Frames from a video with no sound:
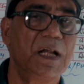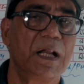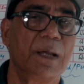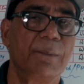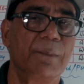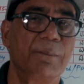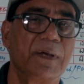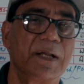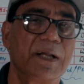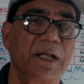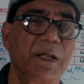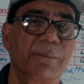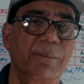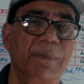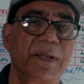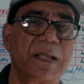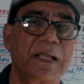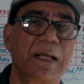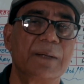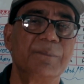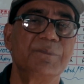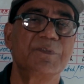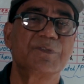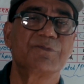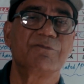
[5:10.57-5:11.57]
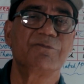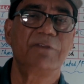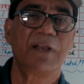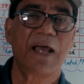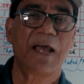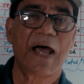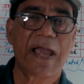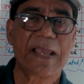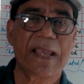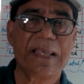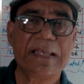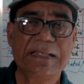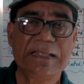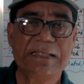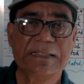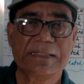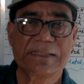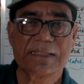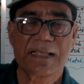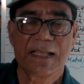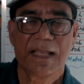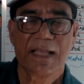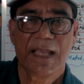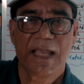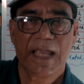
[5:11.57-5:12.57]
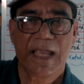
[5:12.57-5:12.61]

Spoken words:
number it becomes flies,